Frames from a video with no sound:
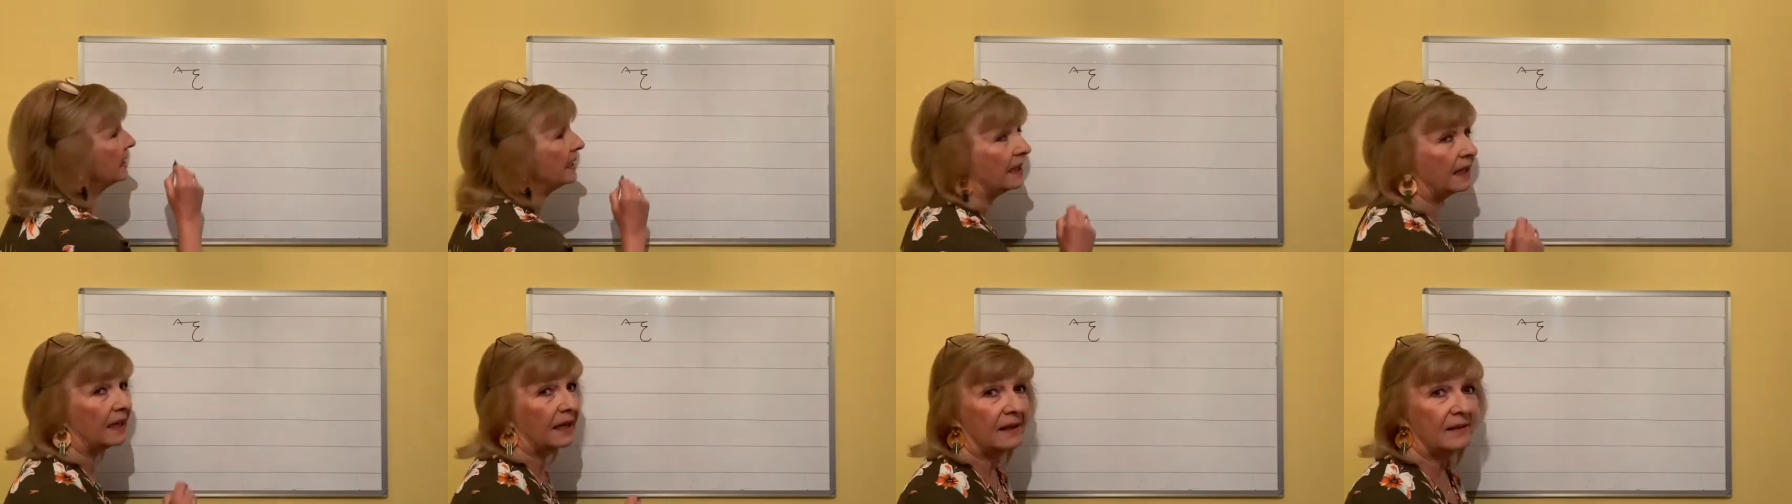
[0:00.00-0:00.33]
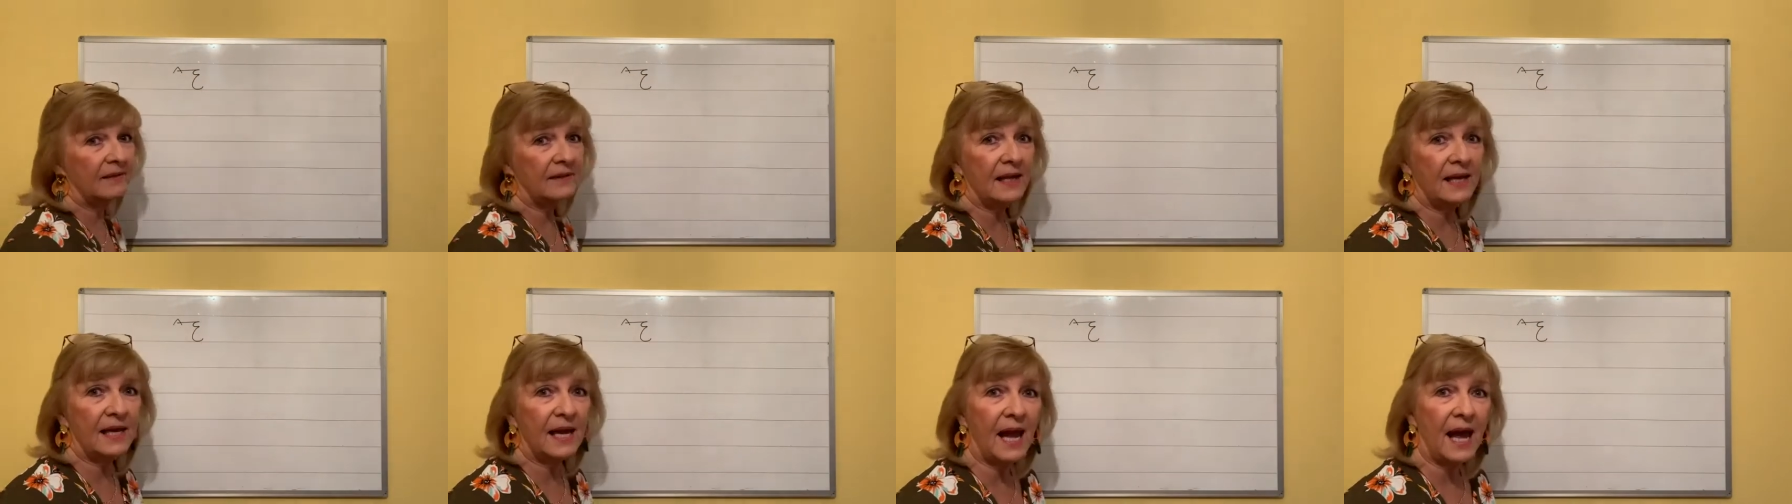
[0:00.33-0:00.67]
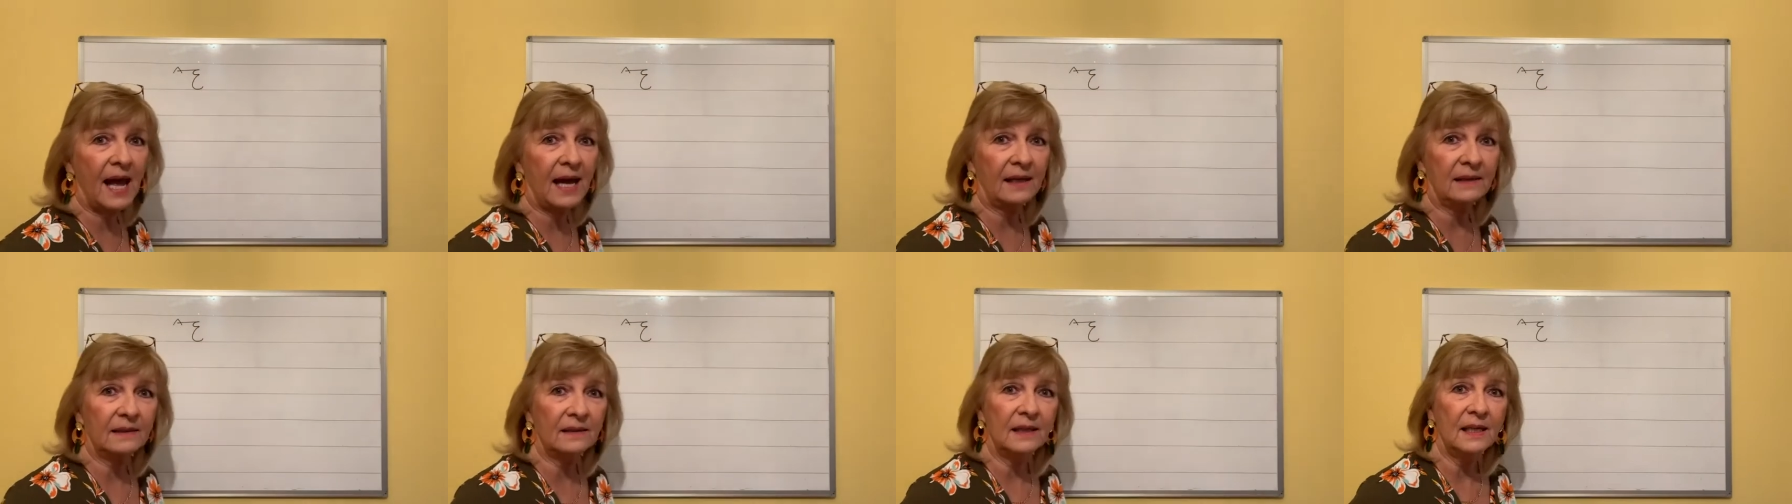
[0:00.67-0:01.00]
and the
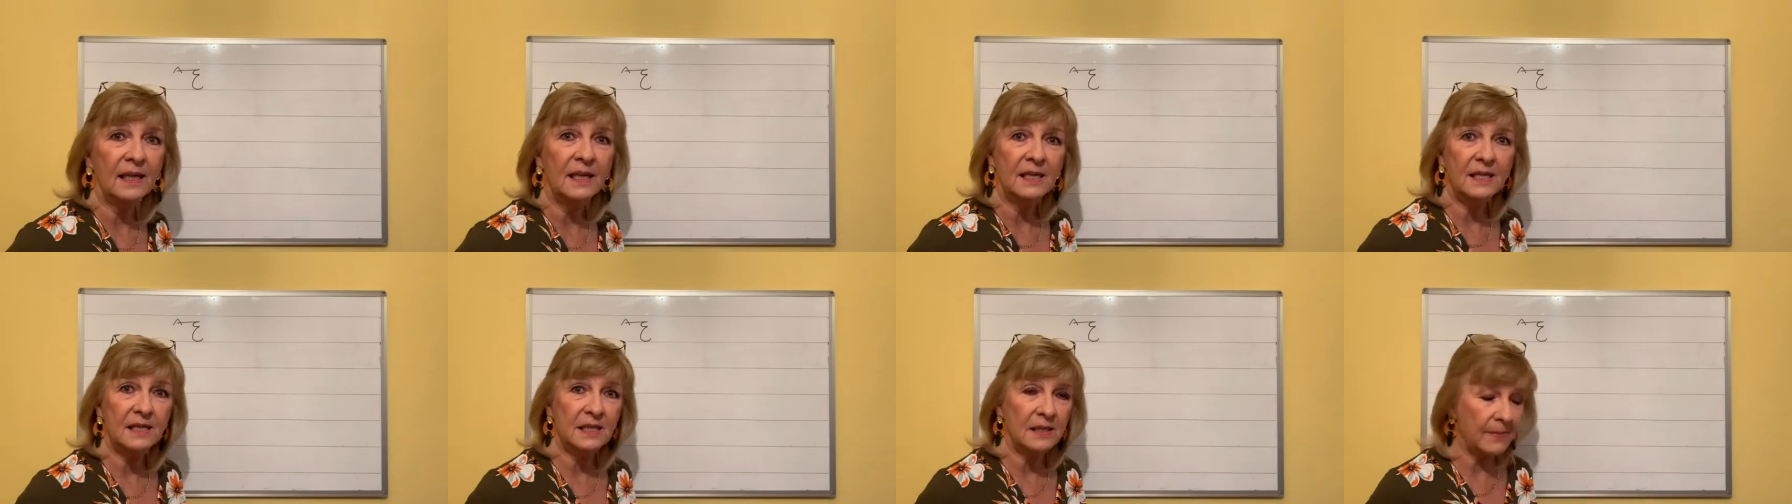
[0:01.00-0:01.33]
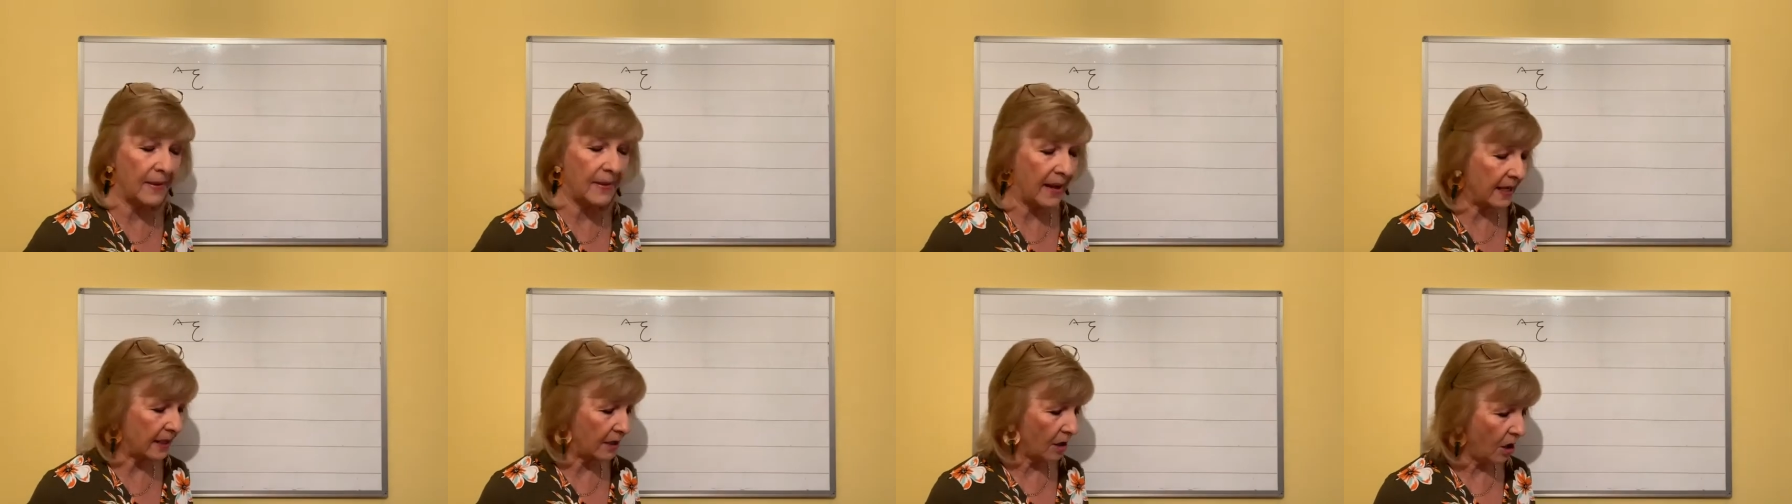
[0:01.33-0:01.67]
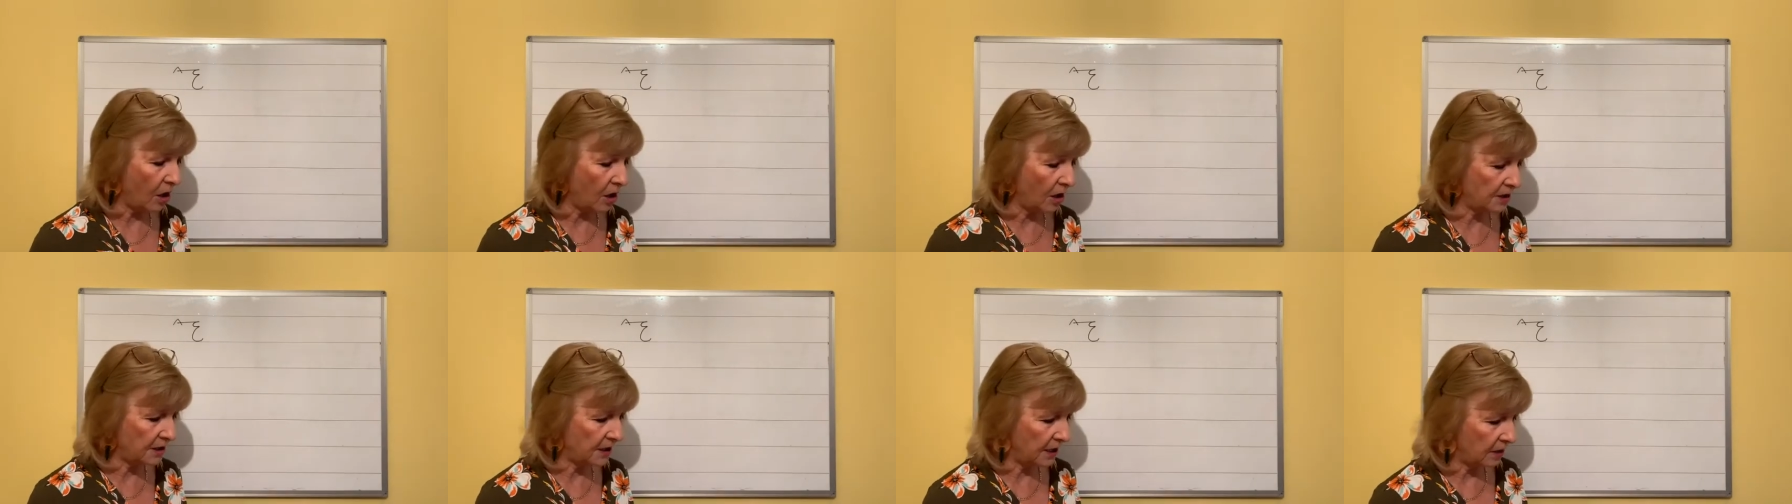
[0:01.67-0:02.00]
L to make
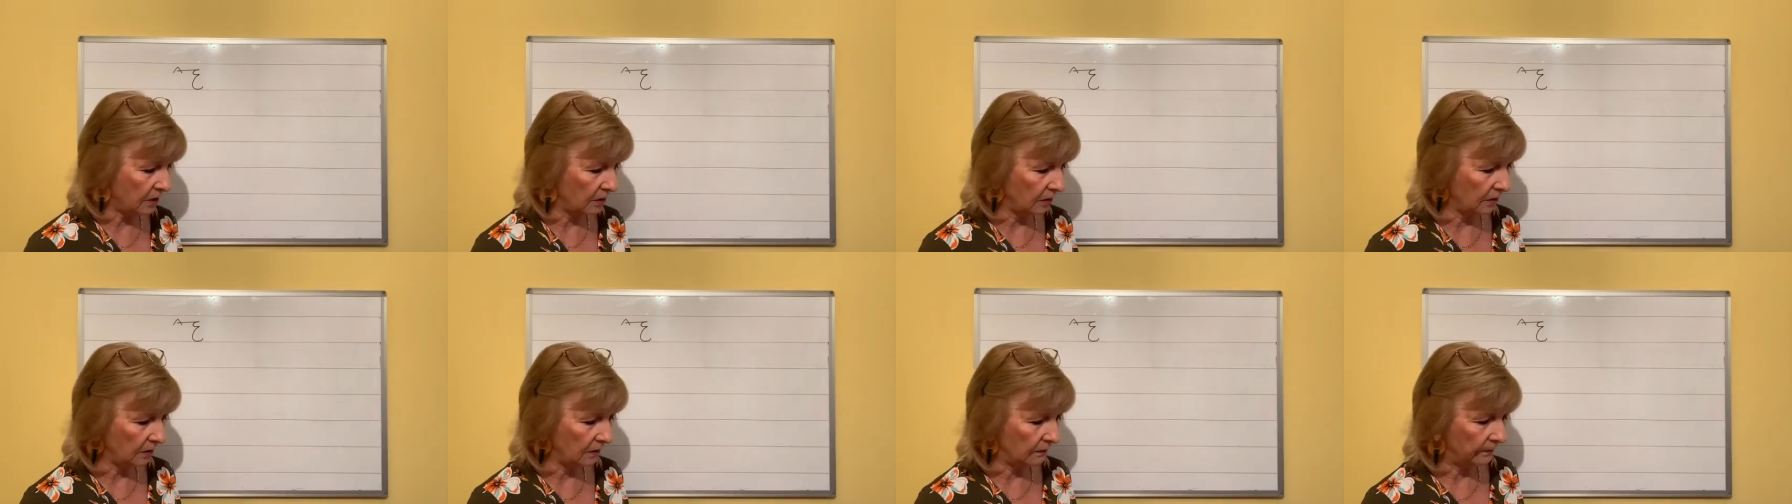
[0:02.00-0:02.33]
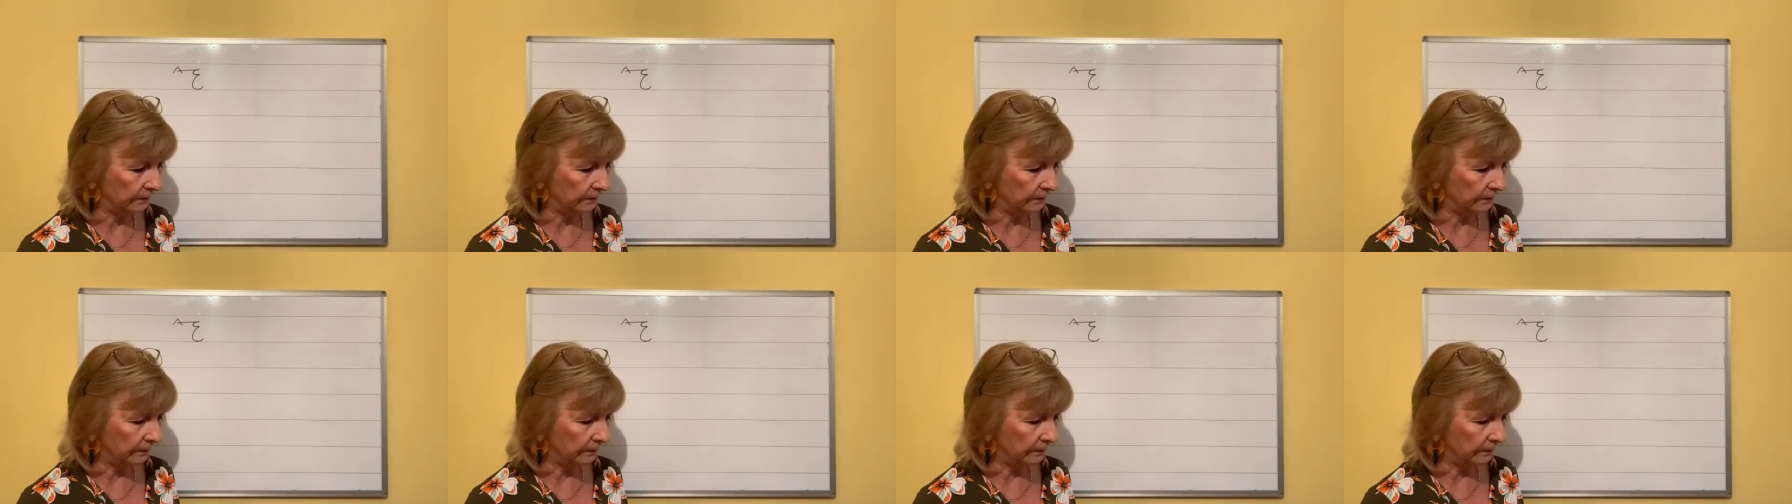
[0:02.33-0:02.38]
article.